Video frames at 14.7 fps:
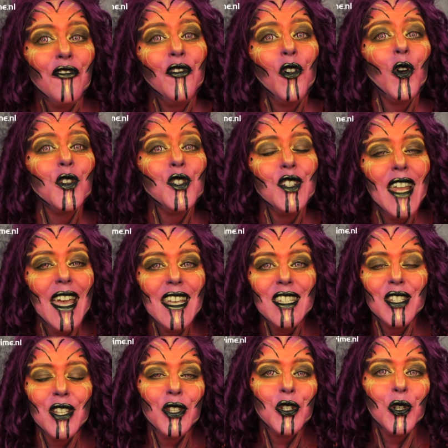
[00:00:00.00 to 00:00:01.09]
For
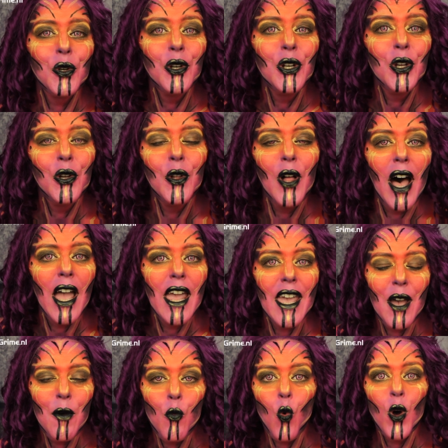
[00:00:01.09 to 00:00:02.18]
today's tutorial, I
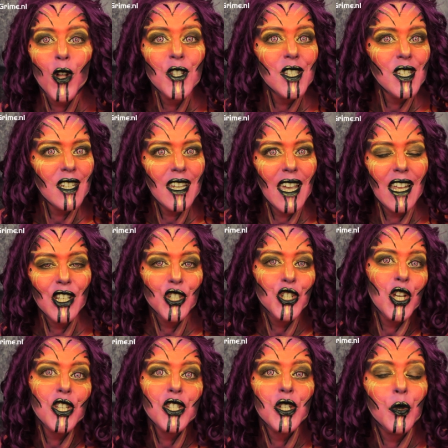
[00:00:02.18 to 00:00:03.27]
am once again
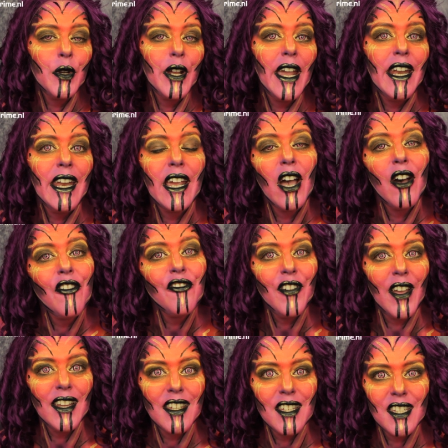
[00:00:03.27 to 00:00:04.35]
just creating a
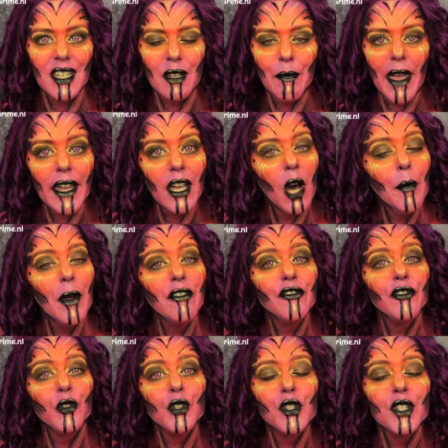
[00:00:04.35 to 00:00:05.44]
fantasy makeup. And
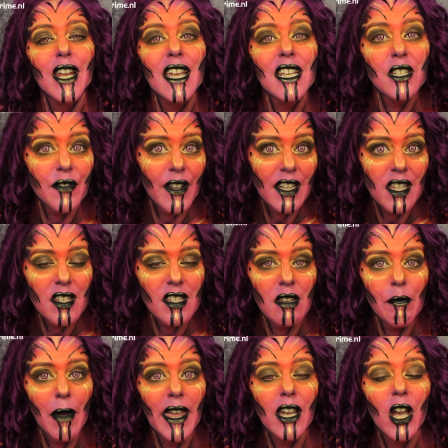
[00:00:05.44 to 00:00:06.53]
for today's fantasy
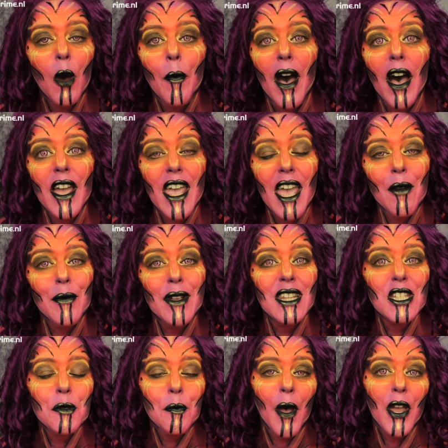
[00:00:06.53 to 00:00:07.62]
makeup, I am
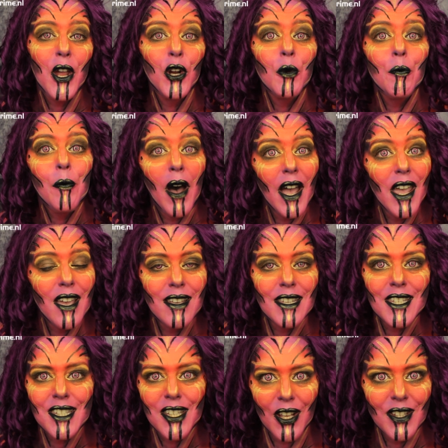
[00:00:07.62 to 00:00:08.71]
inspired by a
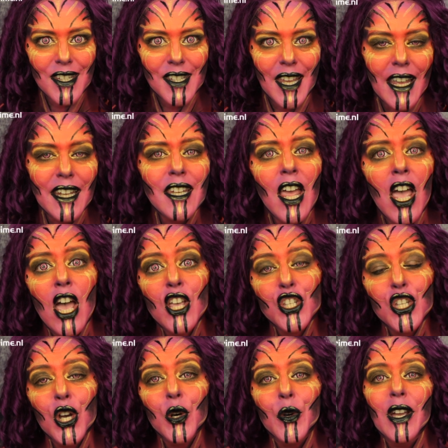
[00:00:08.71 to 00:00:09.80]
sunset.
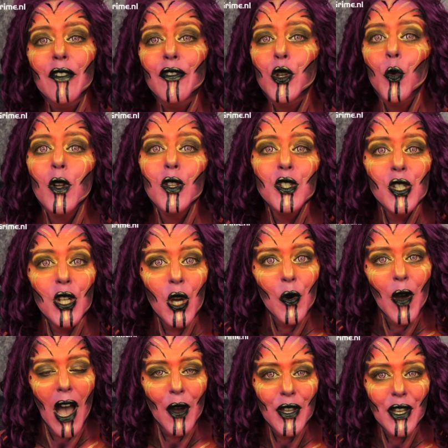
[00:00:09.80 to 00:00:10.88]
So if you want to know
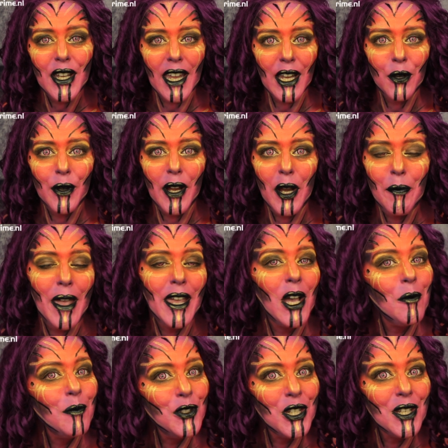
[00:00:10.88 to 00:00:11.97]
how you can create a
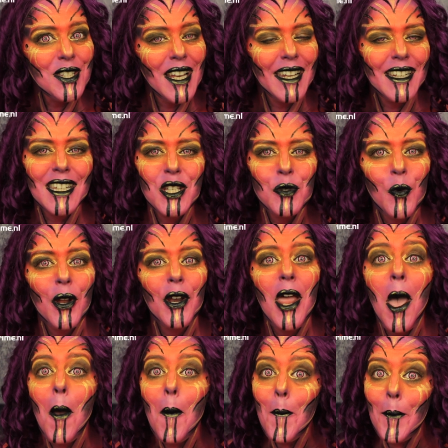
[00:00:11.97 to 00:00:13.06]
makeup just like this one,
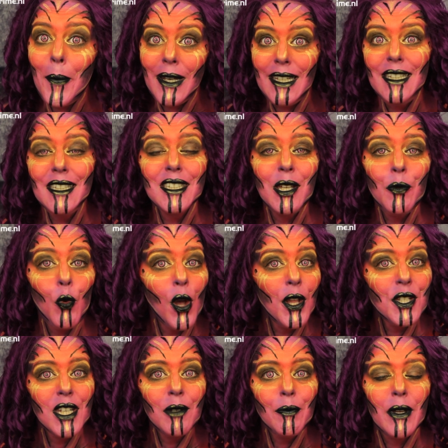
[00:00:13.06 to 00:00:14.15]
please keep
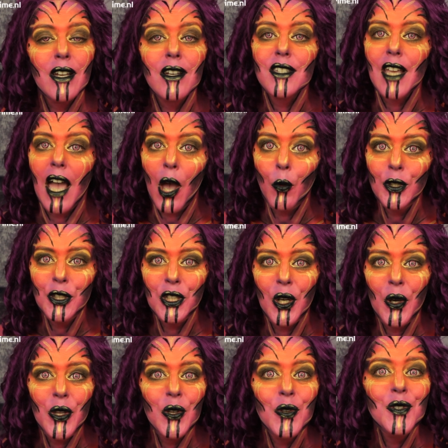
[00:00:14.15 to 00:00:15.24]
watching because I will
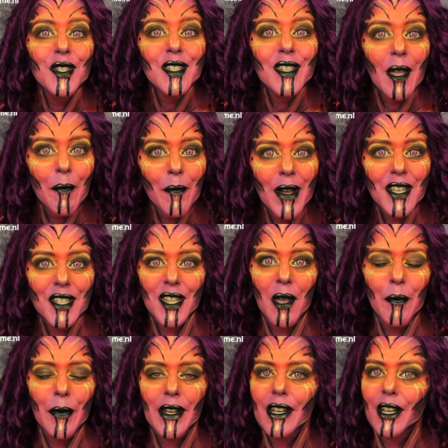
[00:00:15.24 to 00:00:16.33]
show you step by
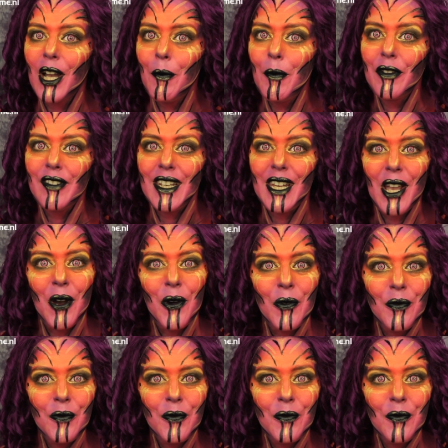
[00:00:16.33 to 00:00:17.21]
step in the coming video.